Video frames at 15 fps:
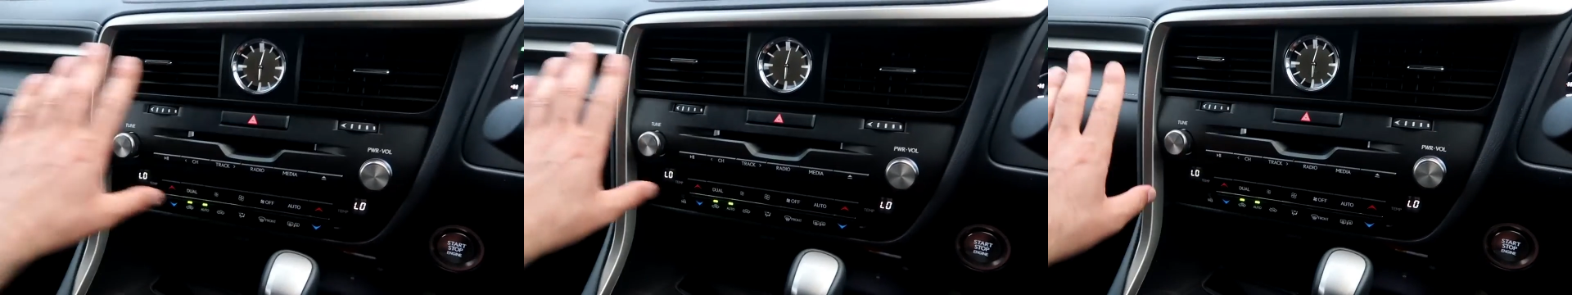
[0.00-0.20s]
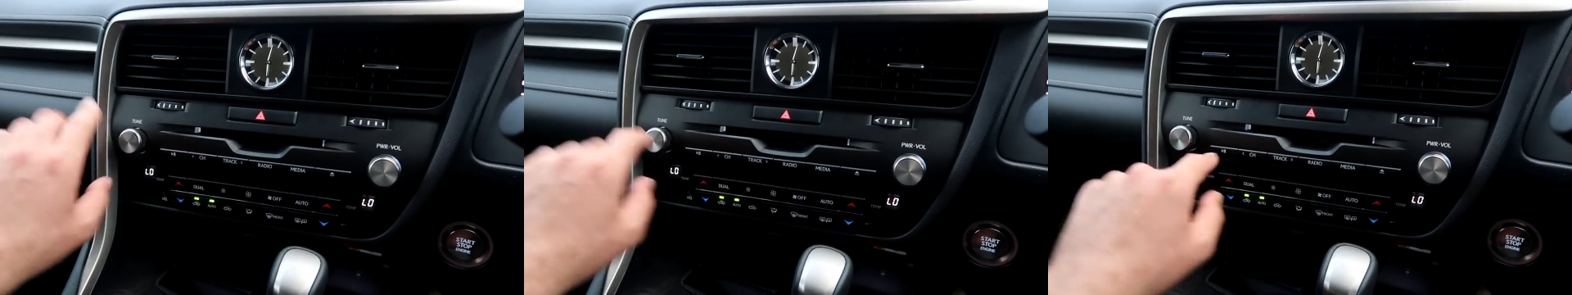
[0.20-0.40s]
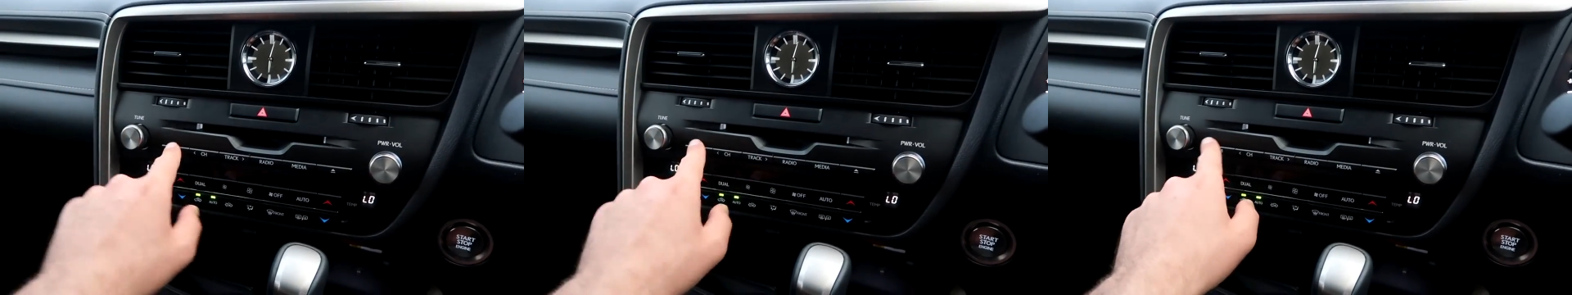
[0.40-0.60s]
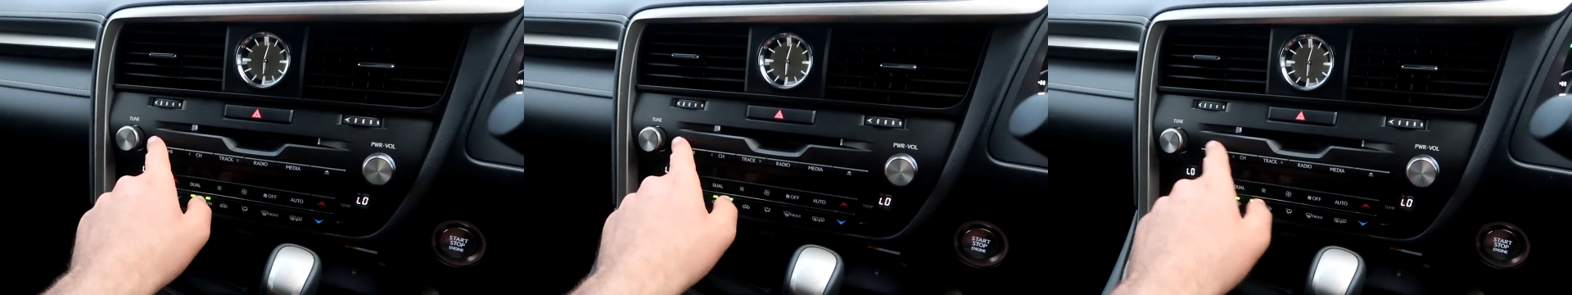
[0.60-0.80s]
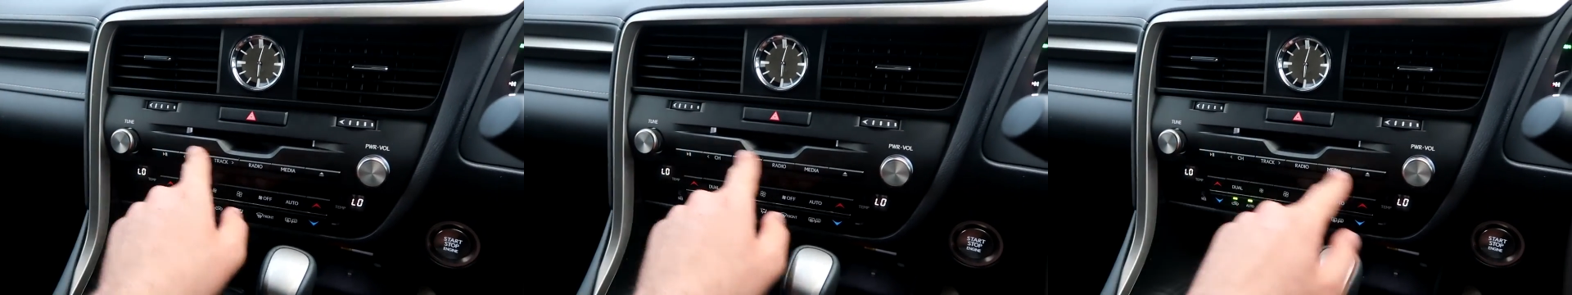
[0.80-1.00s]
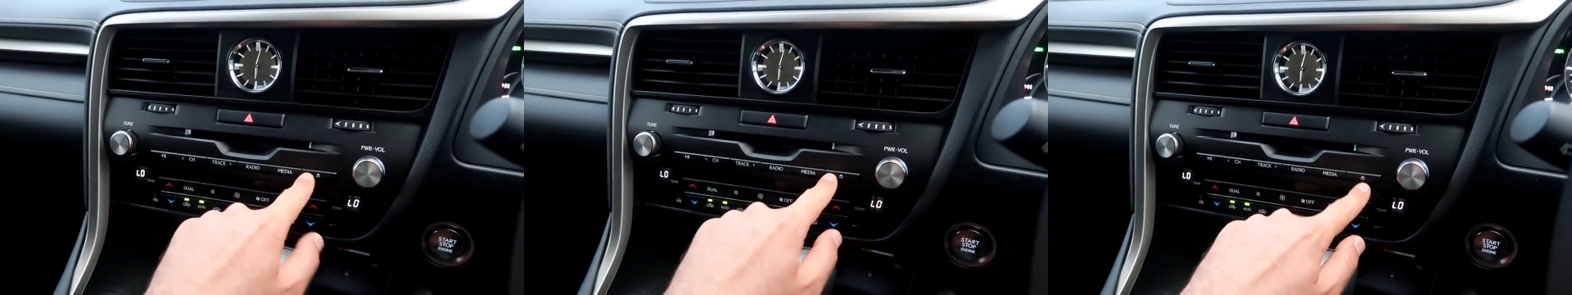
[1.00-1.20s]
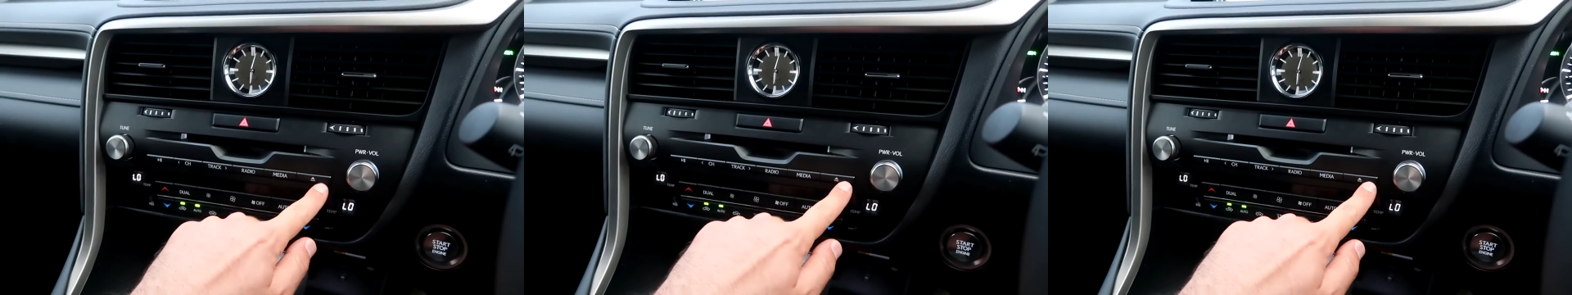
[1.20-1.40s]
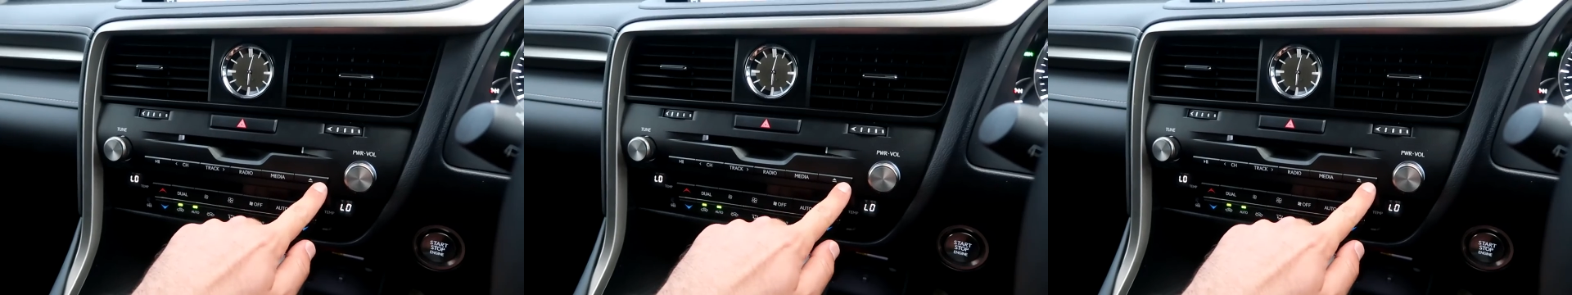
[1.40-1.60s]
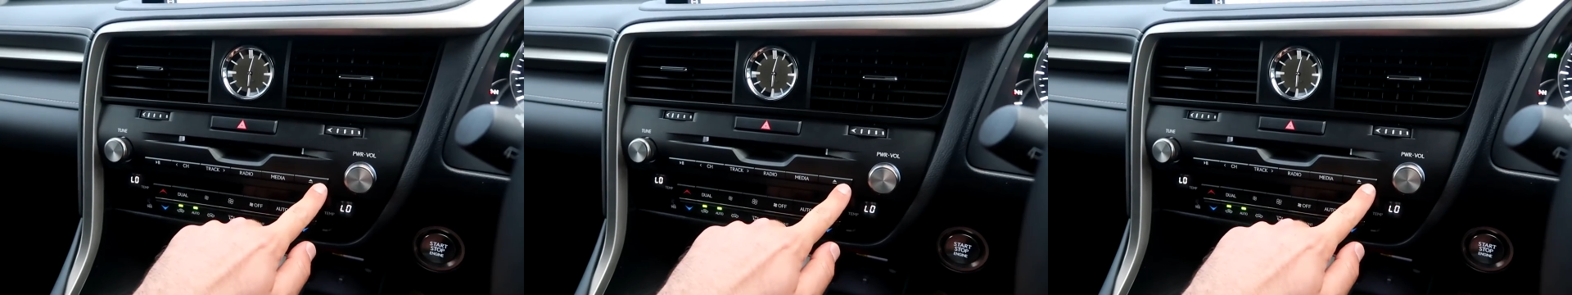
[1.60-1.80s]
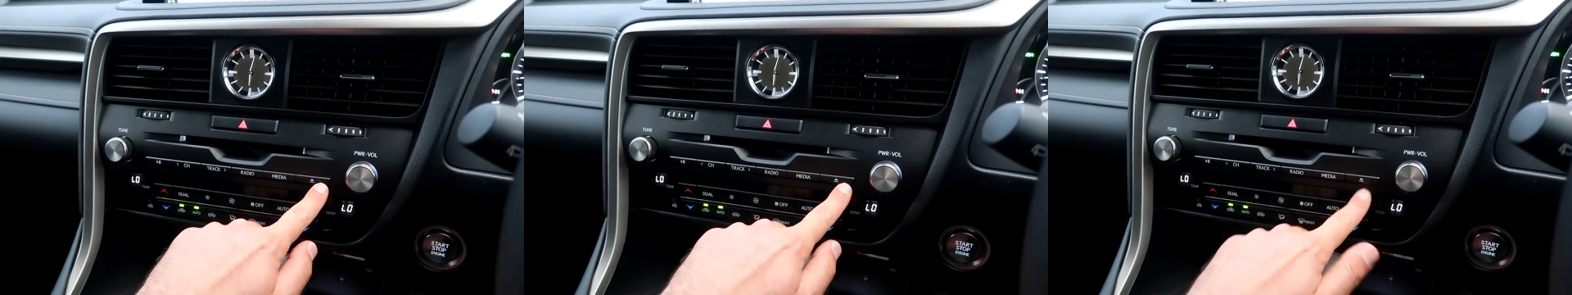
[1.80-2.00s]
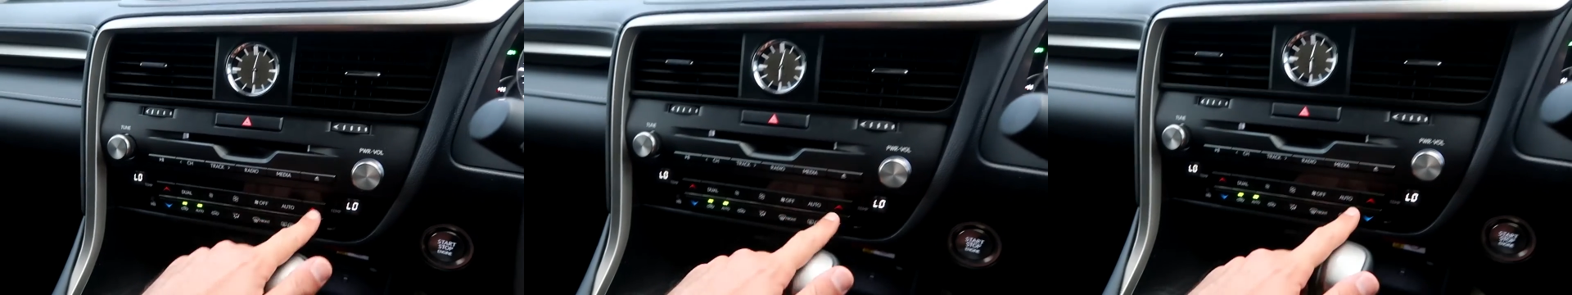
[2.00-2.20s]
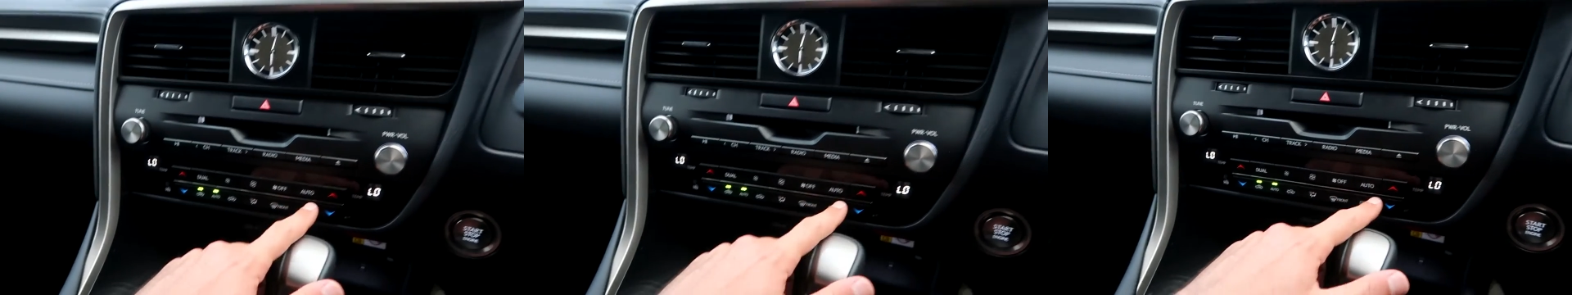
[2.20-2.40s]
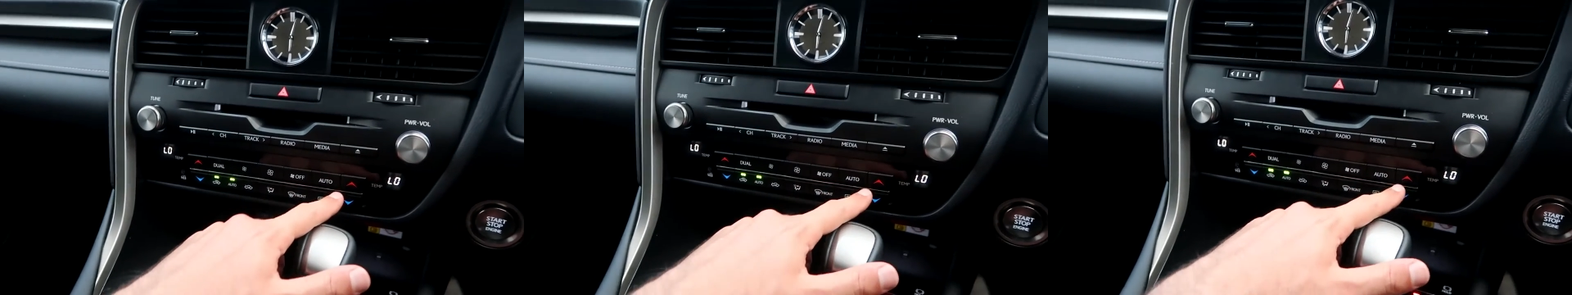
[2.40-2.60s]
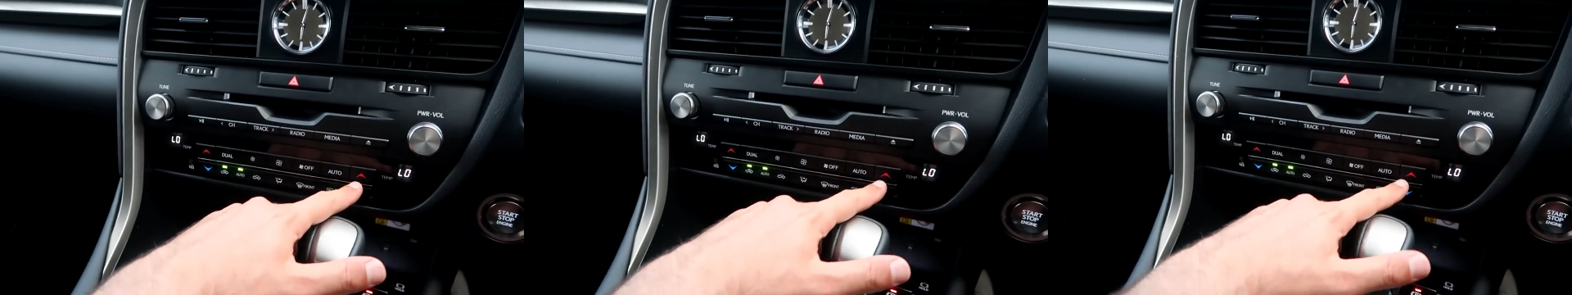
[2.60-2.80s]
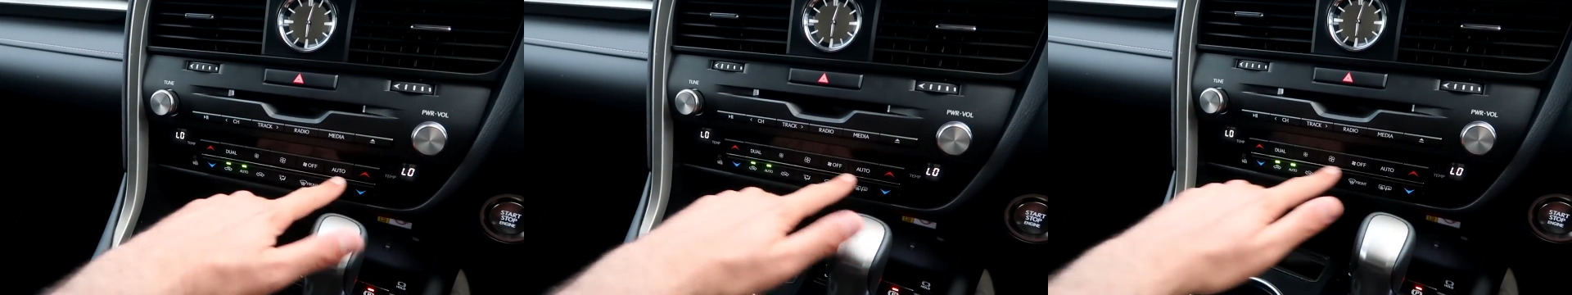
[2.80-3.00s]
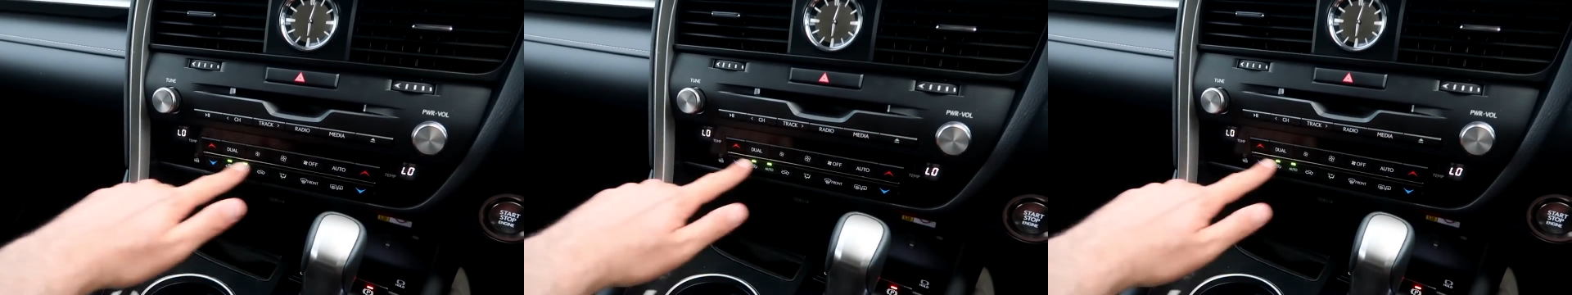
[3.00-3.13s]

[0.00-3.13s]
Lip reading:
Nobody's mouth can be seen.